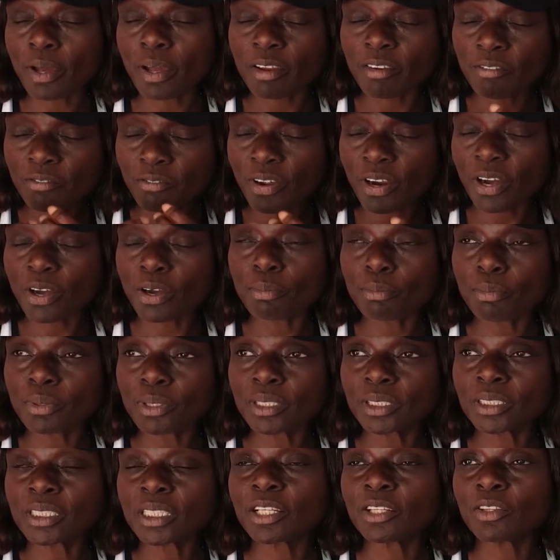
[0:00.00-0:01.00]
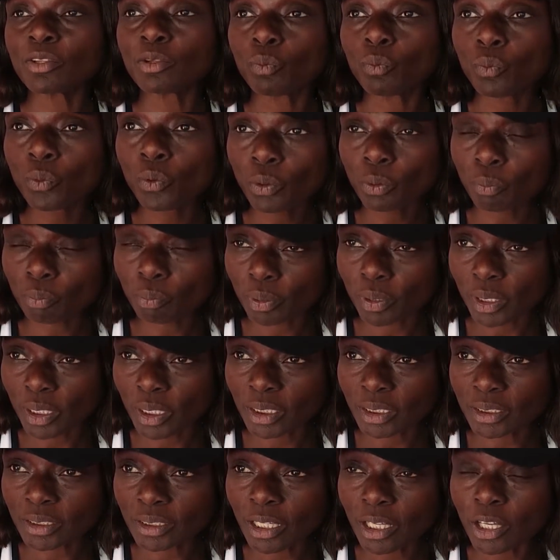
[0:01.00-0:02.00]
environment in the
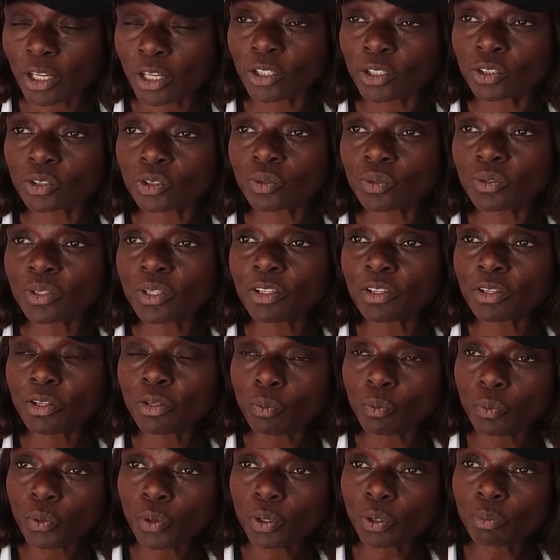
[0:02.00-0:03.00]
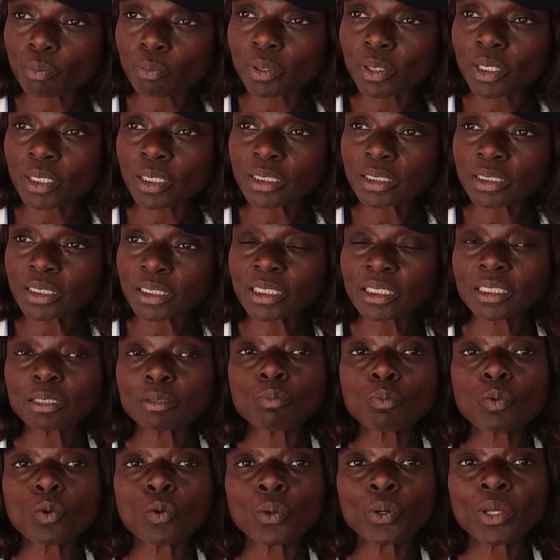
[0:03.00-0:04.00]
workplace so that the workplace
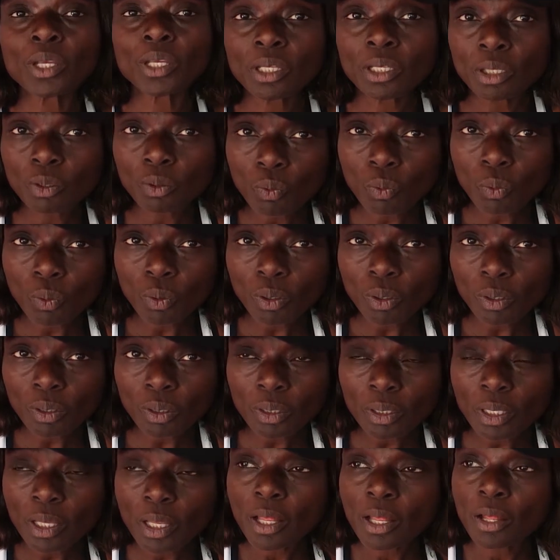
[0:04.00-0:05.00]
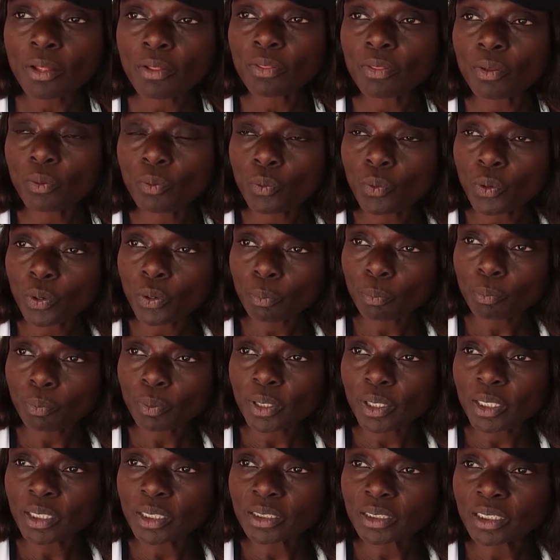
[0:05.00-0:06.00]
is more equal, the
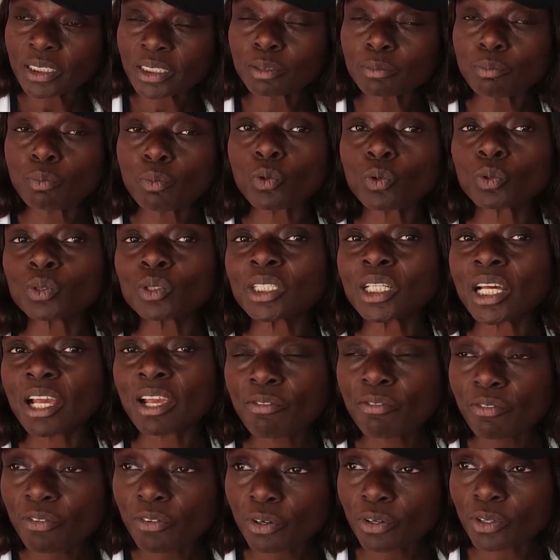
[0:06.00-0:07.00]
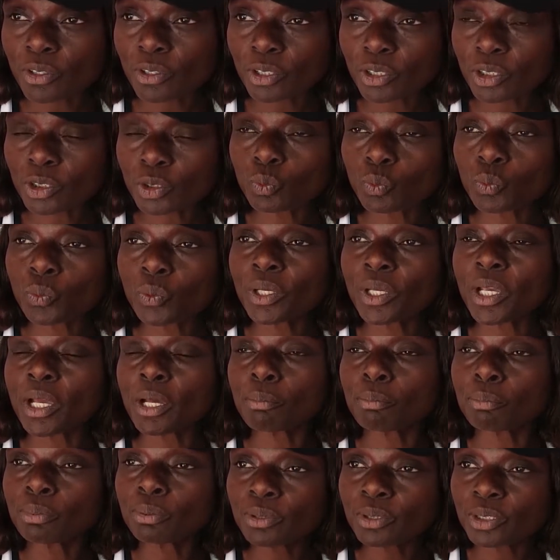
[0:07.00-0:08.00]
workplace is more diverse. We
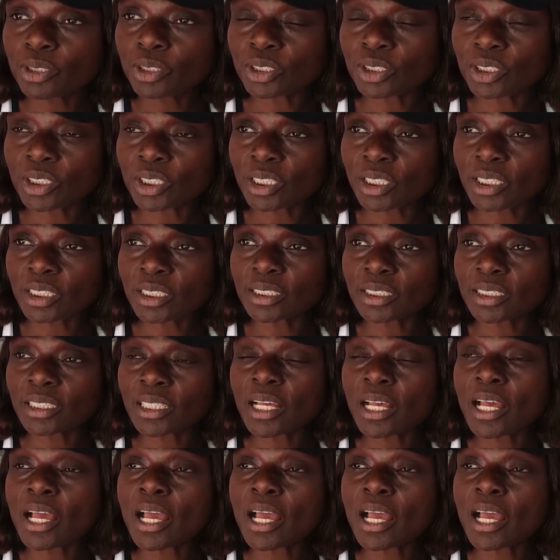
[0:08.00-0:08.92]
appreciate